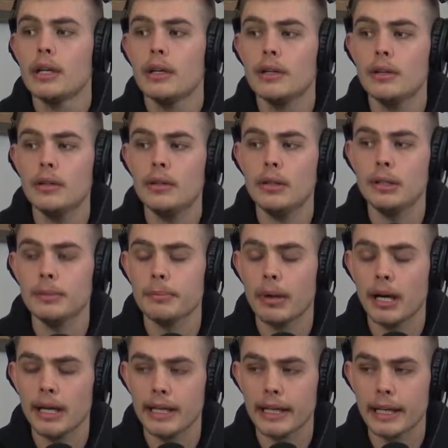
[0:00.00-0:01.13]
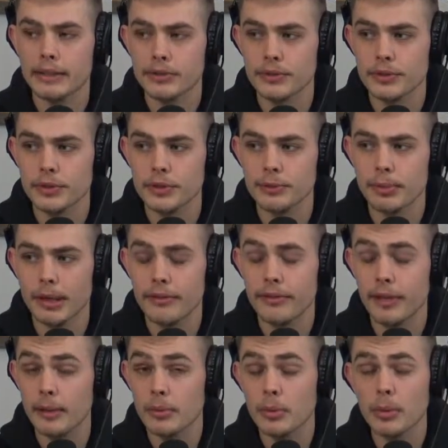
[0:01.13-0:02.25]
podcast reviews by
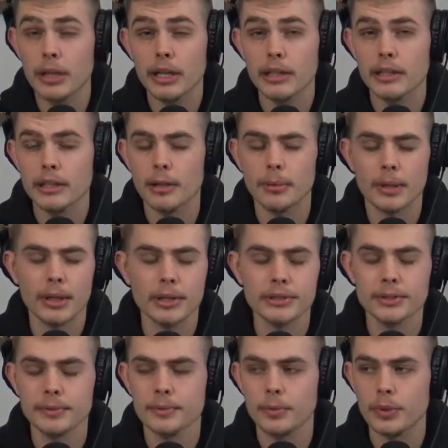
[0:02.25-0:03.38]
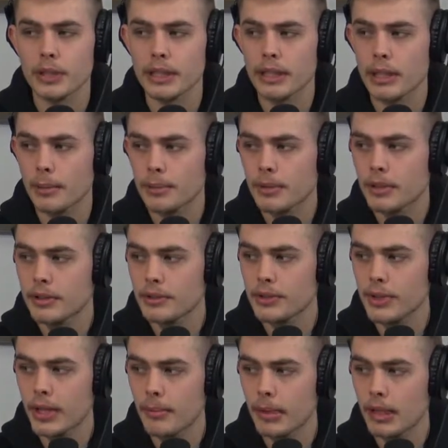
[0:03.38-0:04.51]
February. That'd be awesome if we can get up to
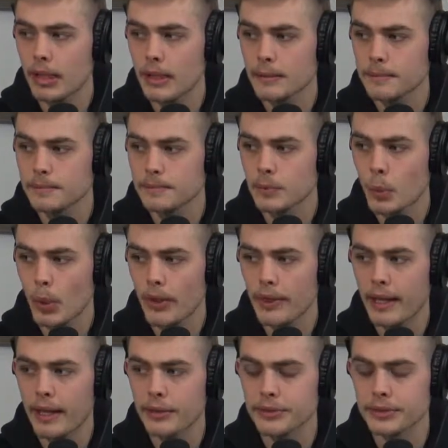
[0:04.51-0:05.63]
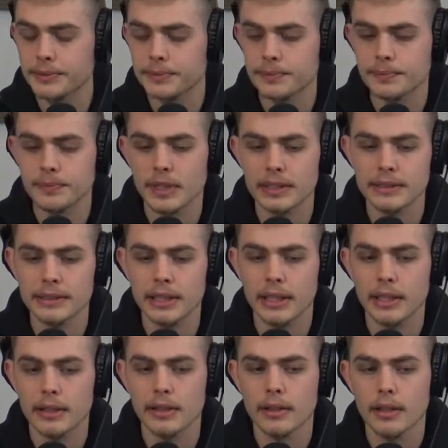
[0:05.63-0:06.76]
that many. 1,000. That's a
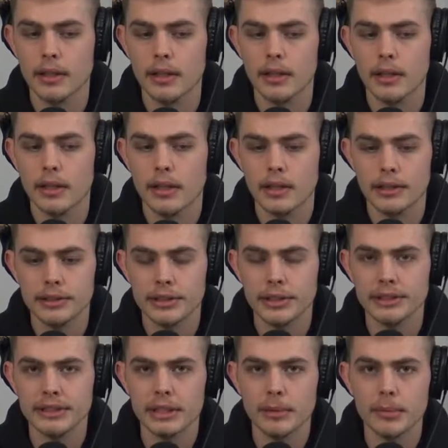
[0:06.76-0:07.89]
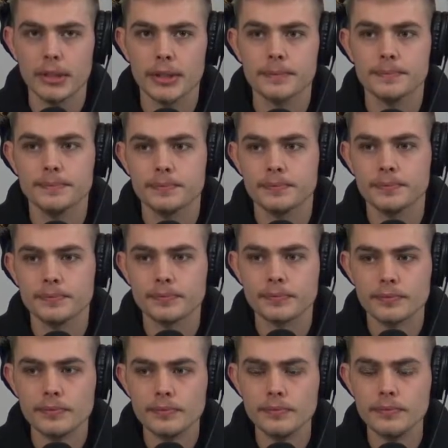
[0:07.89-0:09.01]
crazy number.
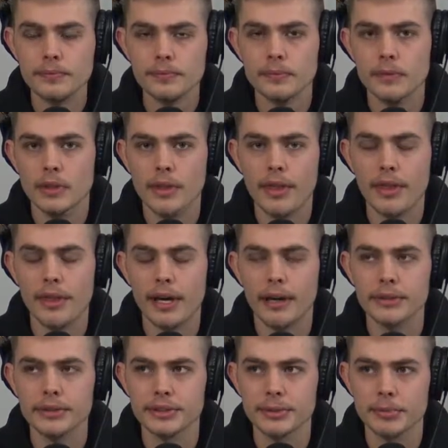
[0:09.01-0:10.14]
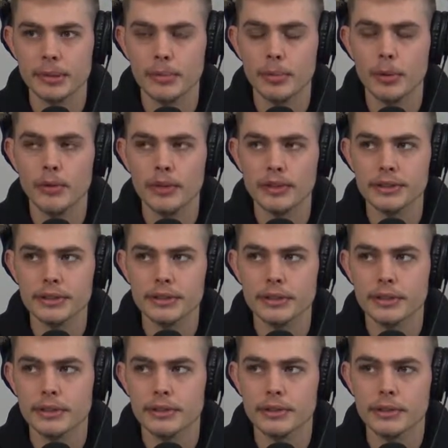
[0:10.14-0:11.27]
Thousands of people have listened
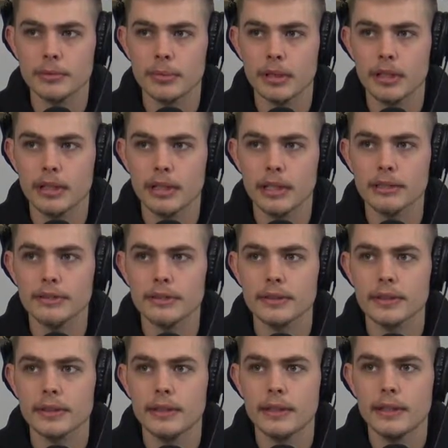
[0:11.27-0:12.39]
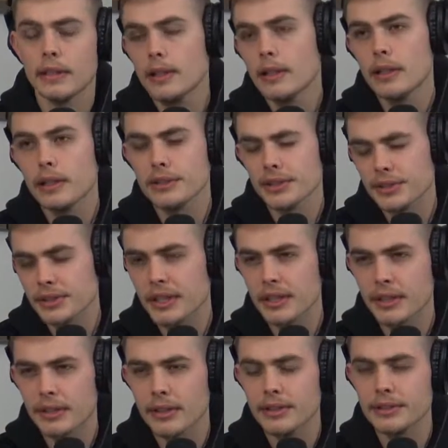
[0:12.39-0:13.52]
to the podcast. It's also kind of
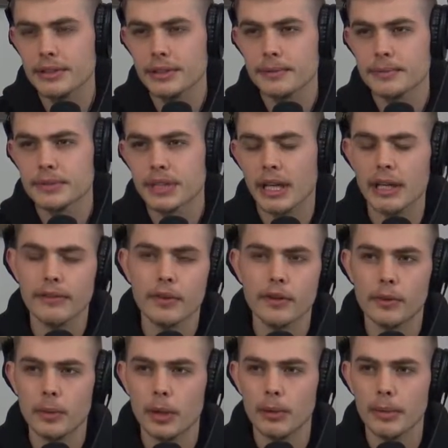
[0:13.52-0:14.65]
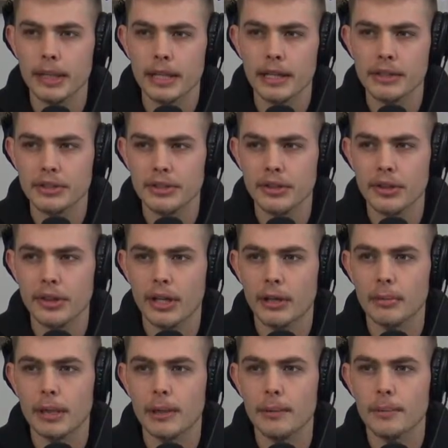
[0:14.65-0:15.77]
crazy. It's kind of overwhelming, actually, to think
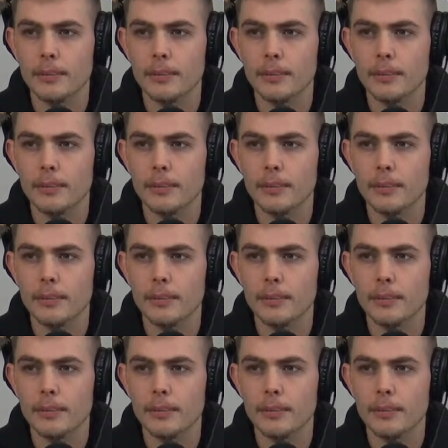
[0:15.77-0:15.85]
about.